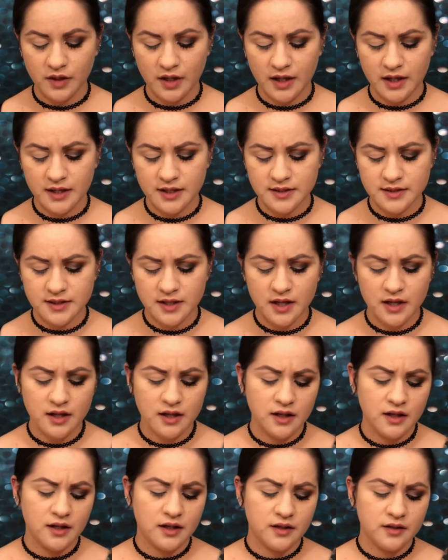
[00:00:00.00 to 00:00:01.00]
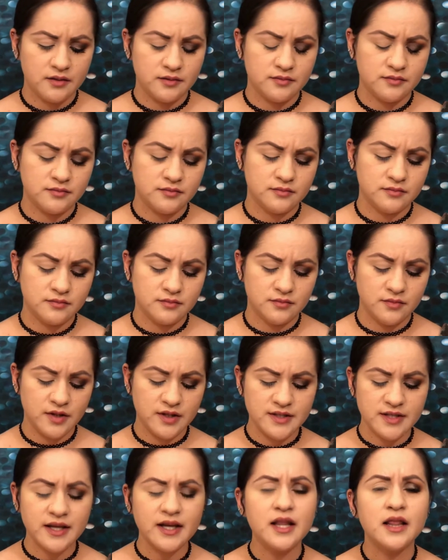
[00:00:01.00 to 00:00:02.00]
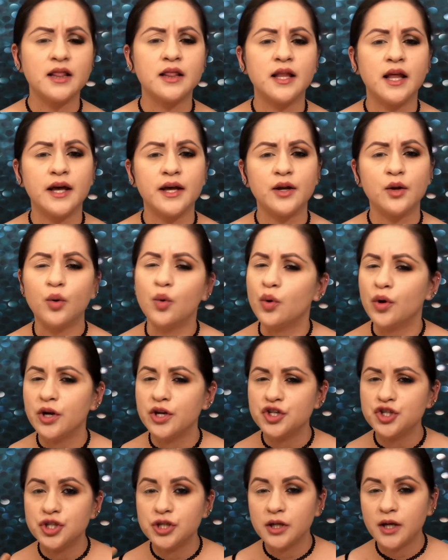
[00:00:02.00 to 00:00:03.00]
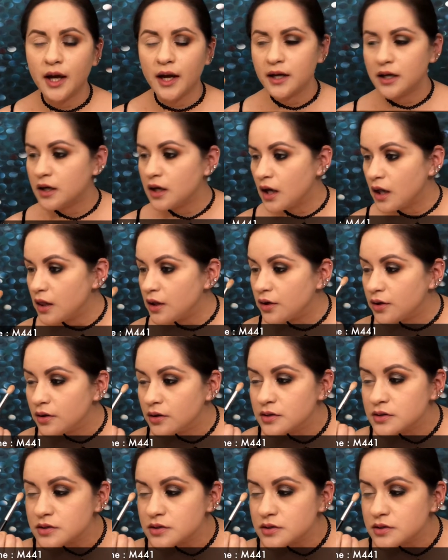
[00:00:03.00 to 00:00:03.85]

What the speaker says: And it's like a light orangey kind of color.